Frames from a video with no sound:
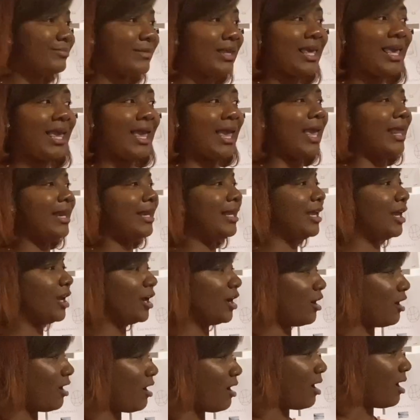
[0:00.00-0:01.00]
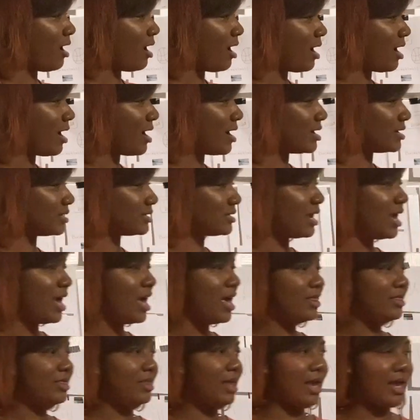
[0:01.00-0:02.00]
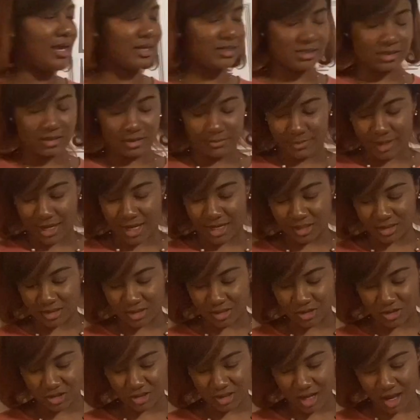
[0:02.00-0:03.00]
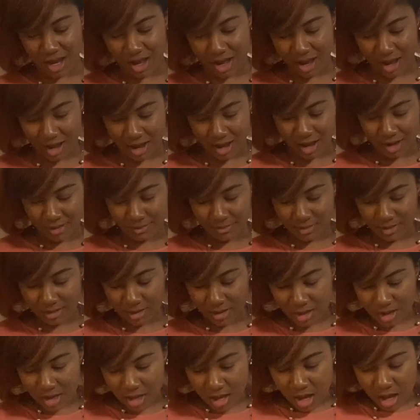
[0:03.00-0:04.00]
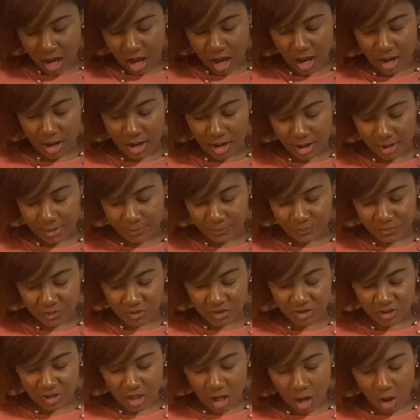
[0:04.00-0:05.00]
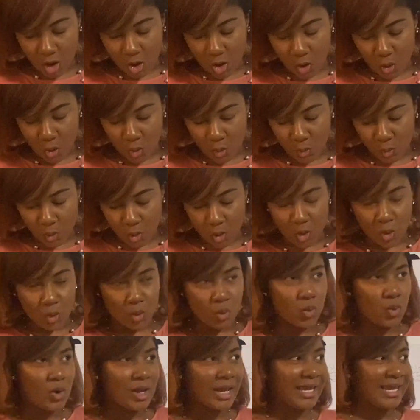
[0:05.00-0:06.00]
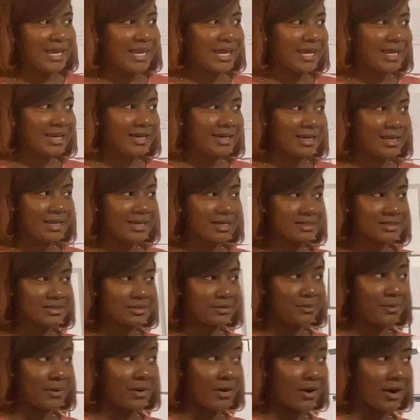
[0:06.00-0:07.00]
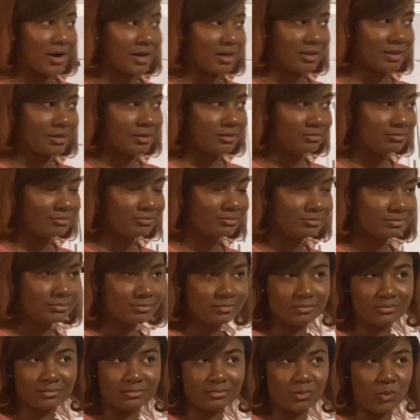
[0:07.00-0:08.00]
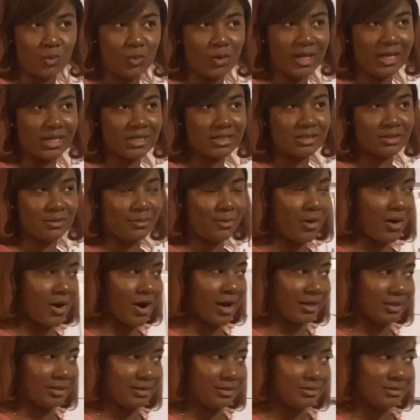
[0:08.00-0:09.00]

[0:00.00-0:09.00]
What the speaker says: Candy and cards. That's an amazing job. So when is the party? When is the party?